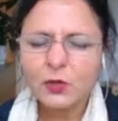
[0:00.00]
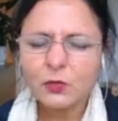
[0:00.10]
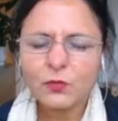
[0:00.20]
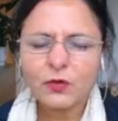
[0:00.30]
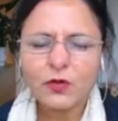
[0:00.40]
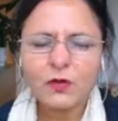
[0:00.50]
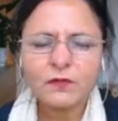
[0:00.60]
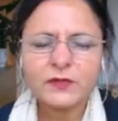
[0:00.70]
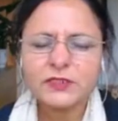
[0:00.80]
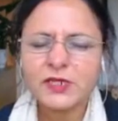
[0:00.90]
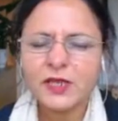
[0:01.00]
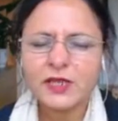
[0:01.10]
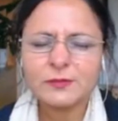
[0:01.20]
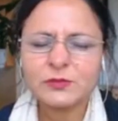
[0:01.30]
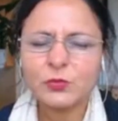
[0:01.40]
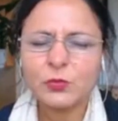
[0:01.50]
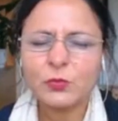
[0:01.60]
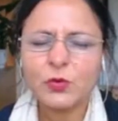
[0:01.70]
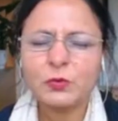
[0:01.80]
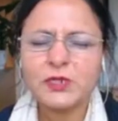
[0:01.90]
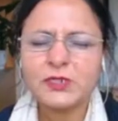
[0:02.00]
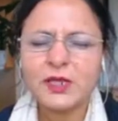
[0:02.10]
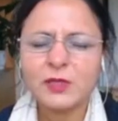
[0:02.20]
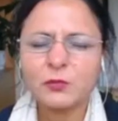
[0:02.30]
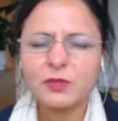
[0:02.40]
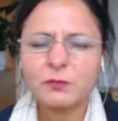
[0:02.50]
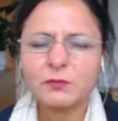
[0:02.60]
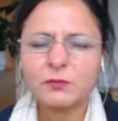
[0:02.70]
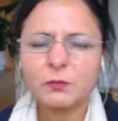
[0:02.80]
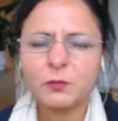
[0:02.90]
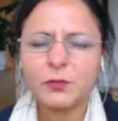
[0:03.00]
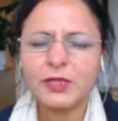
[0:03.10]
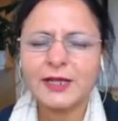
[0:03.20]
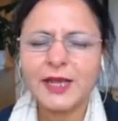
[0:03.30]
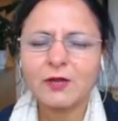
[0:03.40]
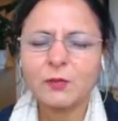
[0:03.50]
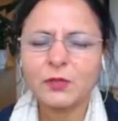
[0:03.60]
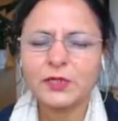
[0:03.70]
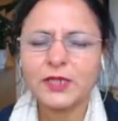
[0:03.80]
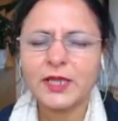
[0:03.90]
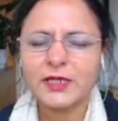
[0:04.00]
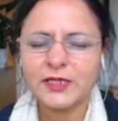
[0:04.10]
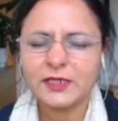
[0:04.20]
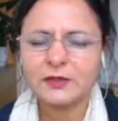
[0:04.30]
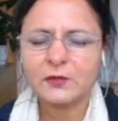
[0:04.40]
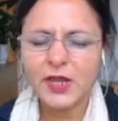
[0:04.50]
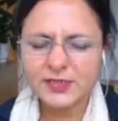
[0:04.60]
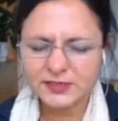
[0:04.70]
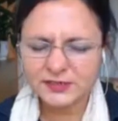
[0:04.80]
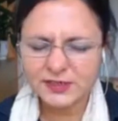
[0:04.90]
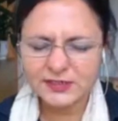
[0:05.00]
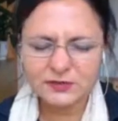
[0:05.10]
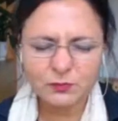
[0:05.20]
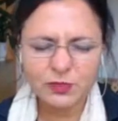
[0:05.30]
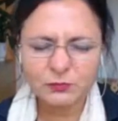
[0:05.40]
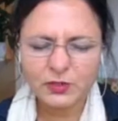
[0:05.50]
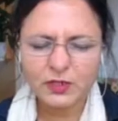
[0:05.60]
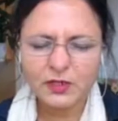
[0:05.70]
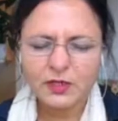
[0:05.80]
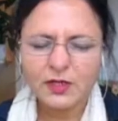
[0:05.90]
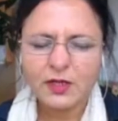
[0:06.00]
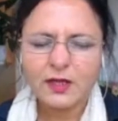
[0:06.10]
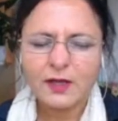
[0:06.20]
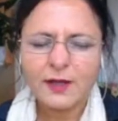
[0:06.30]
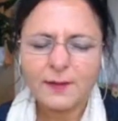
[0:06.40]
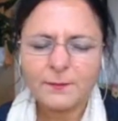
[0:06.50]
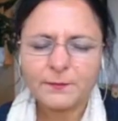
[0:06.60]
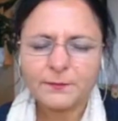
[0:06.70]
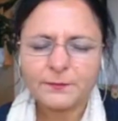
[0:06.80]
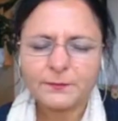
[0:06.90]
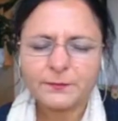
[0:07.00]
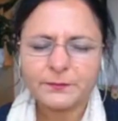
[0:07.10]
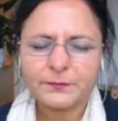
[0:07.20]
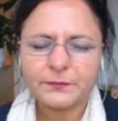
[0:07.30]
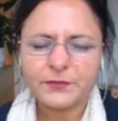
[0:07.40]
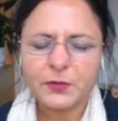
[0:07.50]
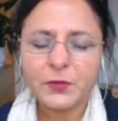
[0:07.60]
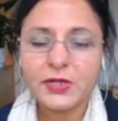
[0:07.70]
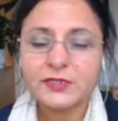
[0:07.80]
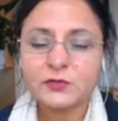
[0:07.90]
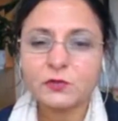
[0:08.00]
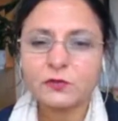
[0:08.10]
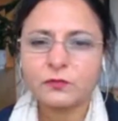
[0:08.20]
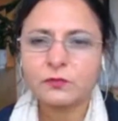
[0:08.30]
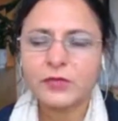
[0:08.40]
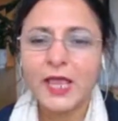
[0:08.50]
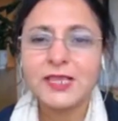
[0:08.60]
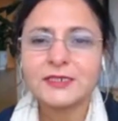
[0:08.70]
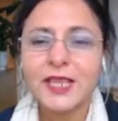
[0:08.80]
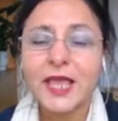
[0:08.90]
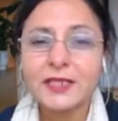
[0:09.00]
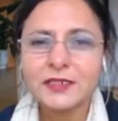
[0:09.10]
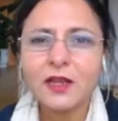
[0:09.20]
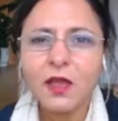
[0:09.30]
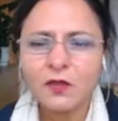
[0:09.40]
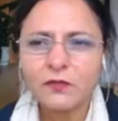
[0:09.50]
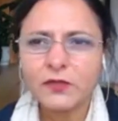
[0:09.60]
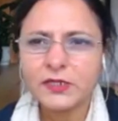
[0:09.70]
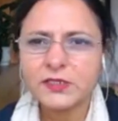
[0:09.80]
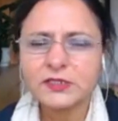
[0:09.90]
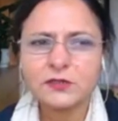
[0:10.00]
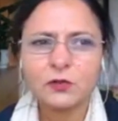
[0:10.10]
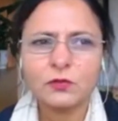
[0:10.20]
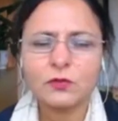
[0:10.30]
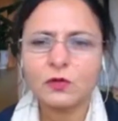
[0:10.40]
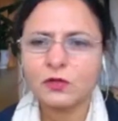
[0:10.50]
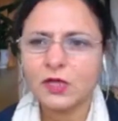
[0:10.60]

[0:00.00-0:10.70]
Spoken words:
oftentimes the only time we allow our body any rest is when we are when it sort of has had enough and is no longer